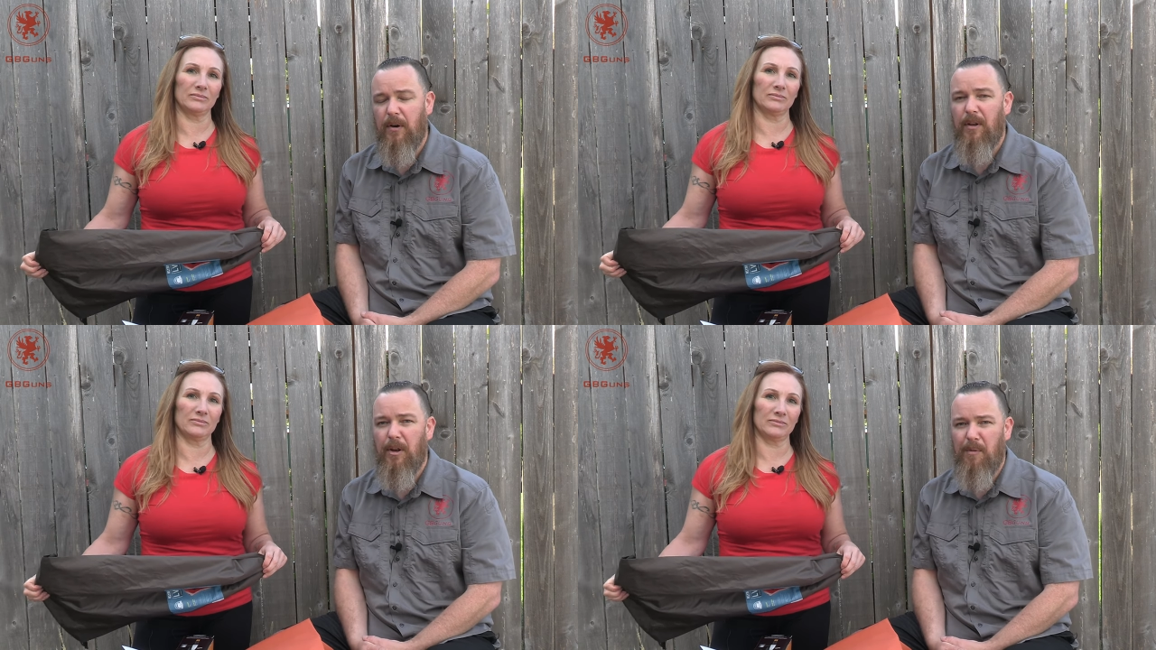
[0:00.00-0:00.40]

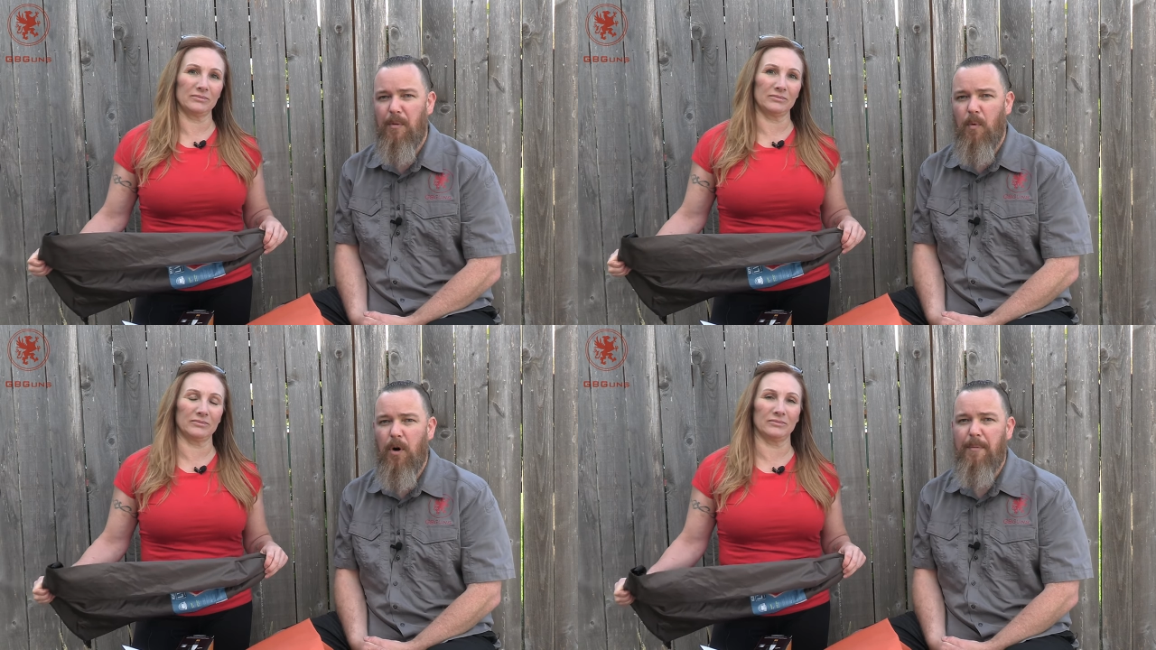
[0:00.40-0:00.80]
Speaker 1: learn a little
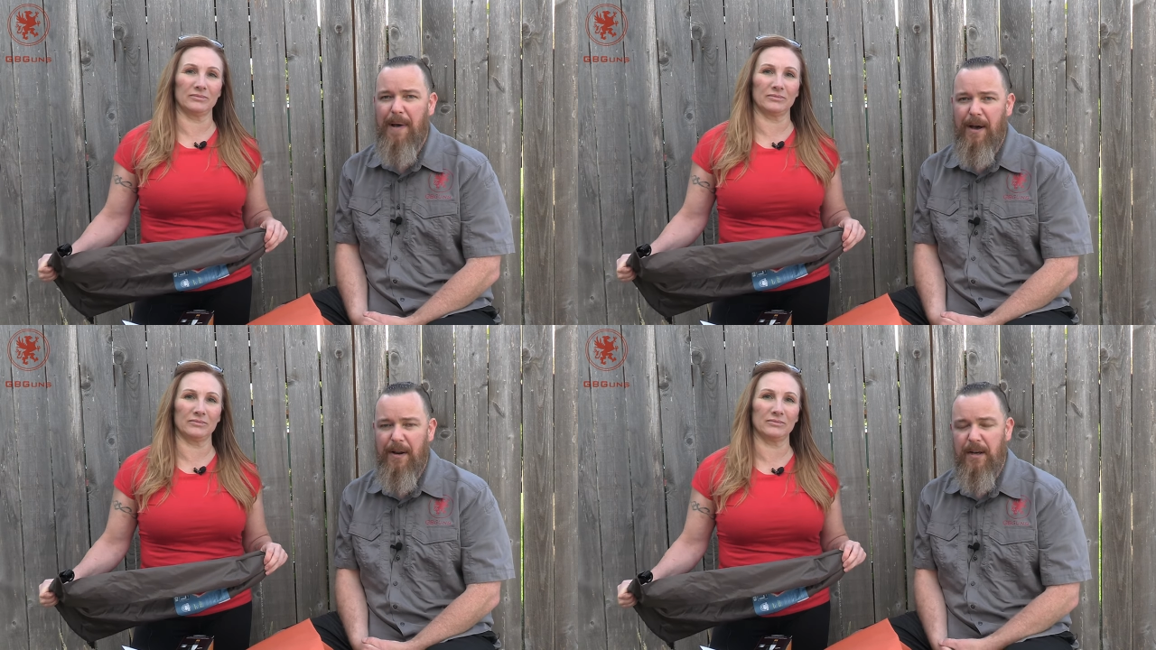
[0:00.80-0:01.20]
bit more
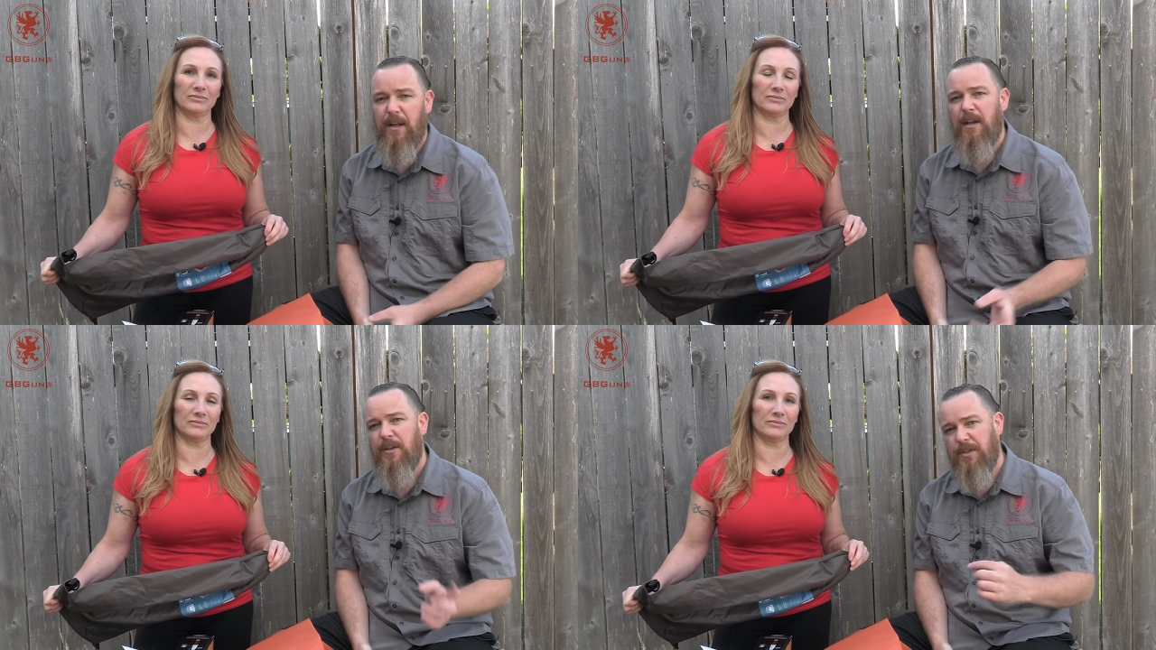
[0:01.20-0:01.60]
about it,
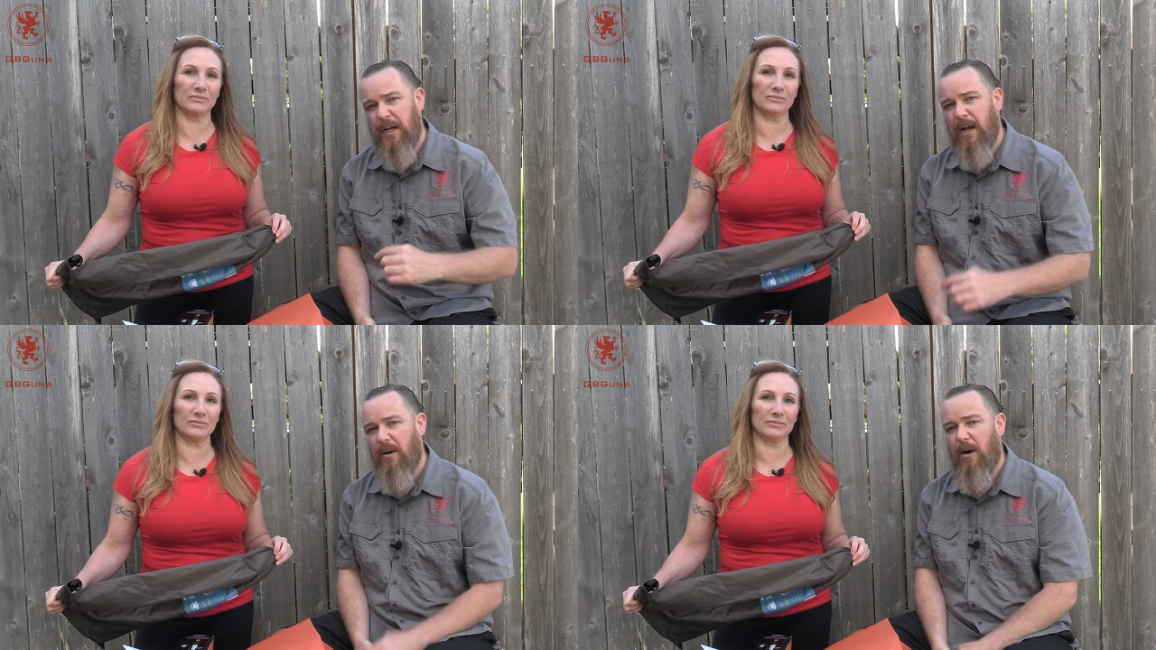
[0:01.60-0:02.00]

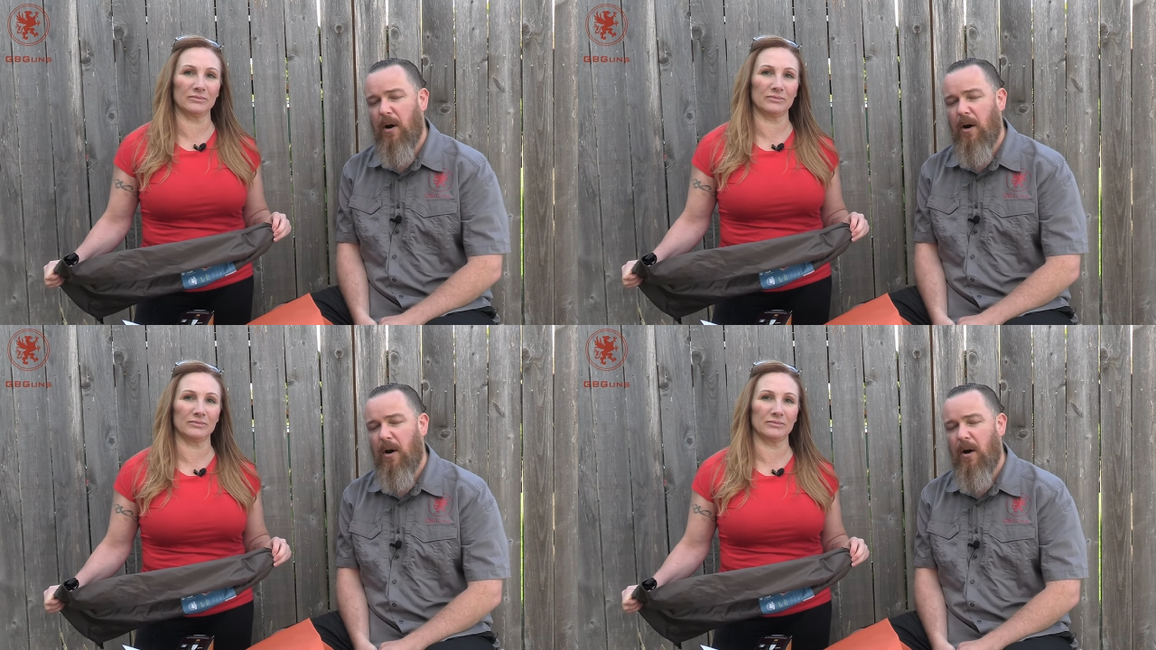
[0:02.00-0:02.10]
check out